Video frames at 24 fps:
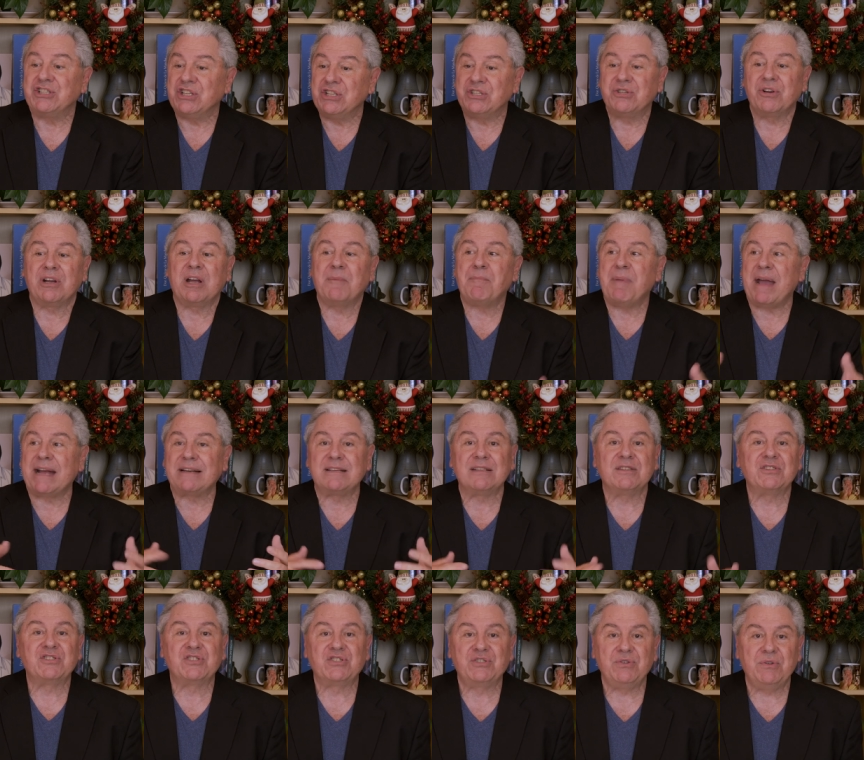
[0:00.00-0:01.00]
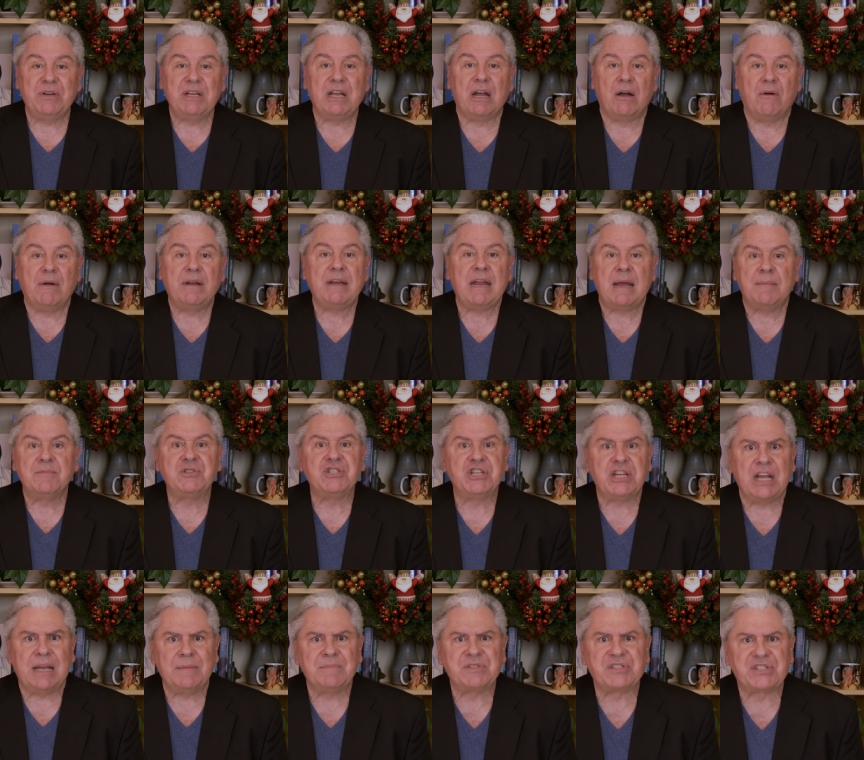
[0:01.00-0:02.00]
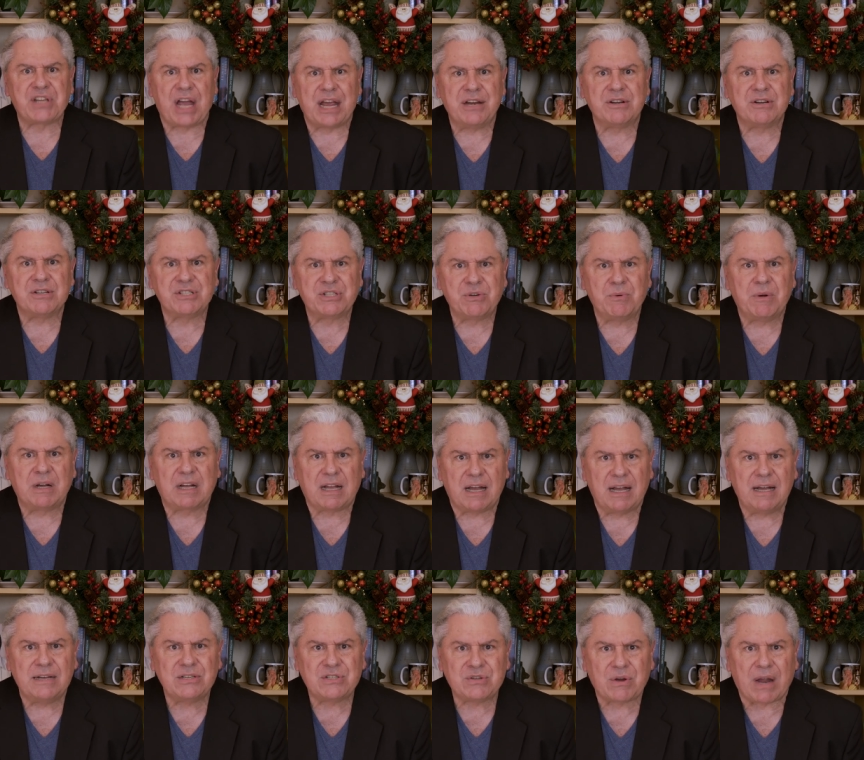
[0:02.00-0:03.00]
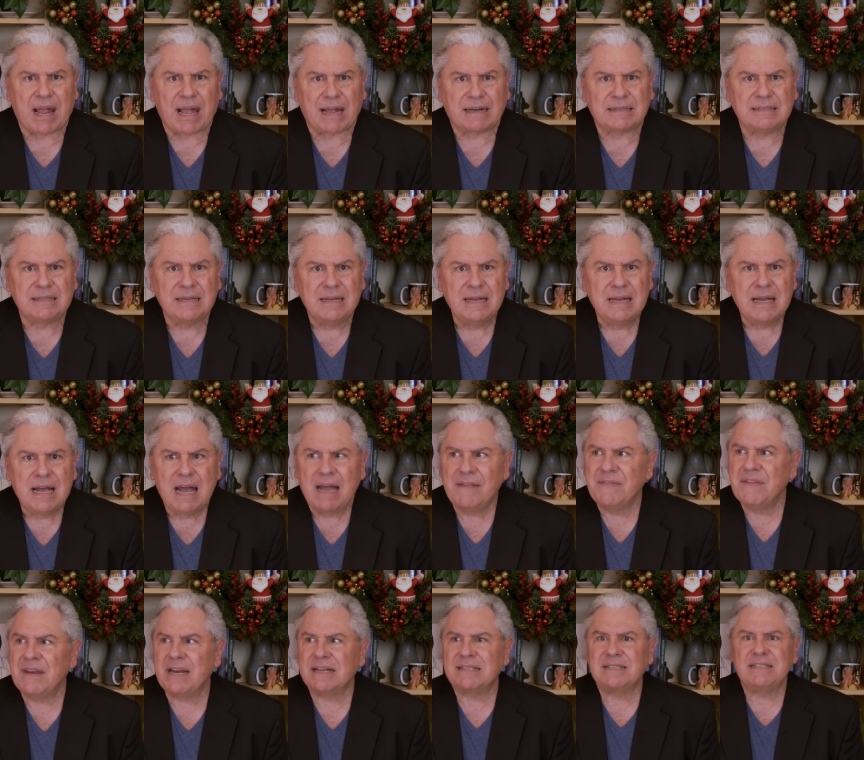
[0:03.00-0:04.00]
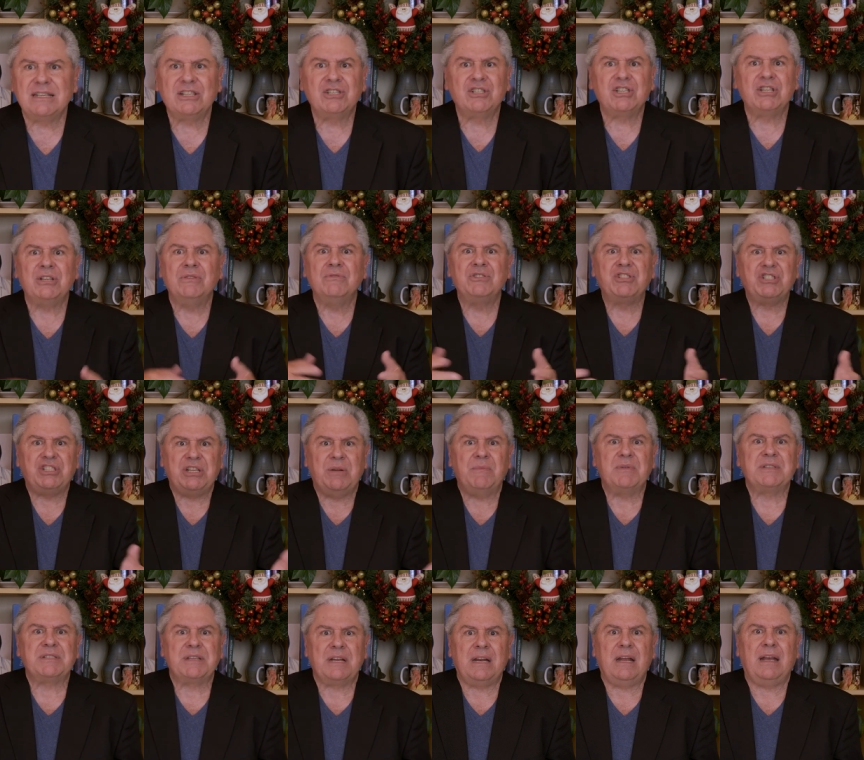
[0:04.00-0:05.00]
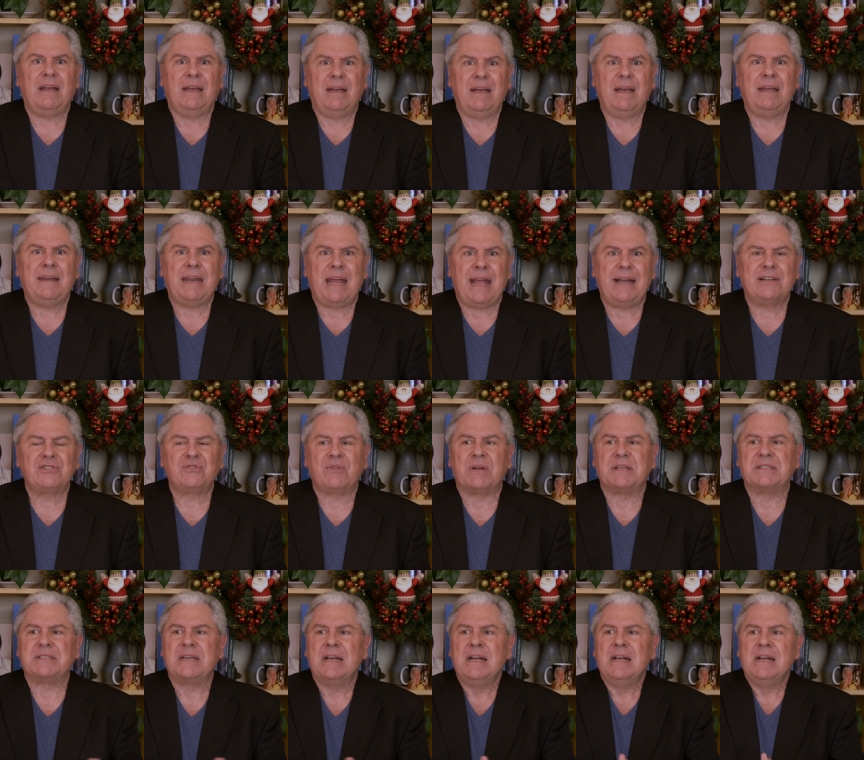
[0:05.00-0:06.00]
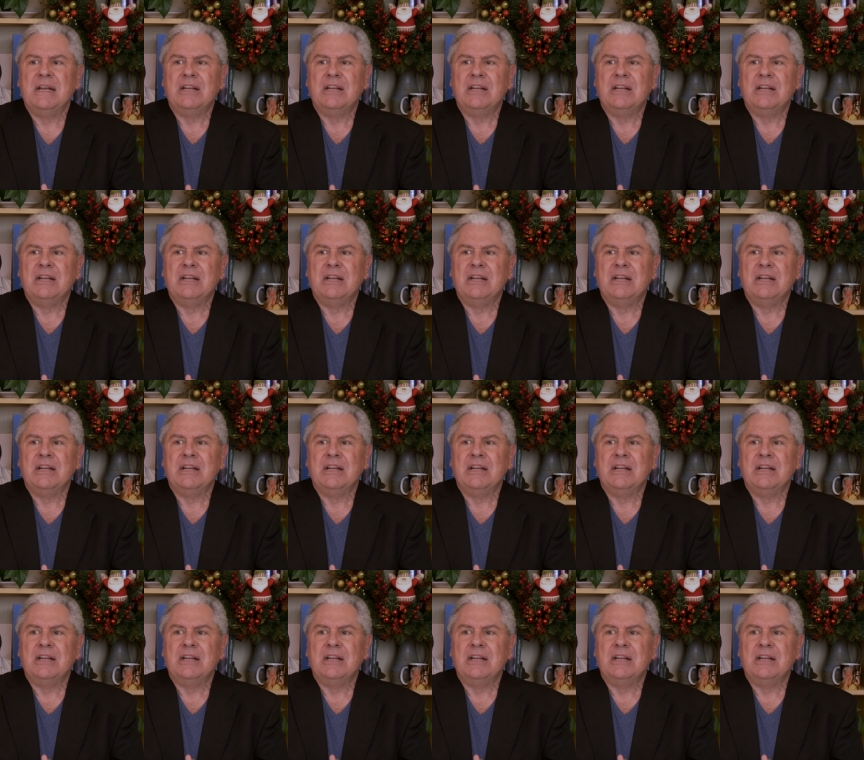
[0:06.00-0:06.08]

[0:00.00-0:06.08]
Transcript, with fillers: She took it back to the studio and M G M signed her to a contract. And the next thing she knew, she was a, an actress.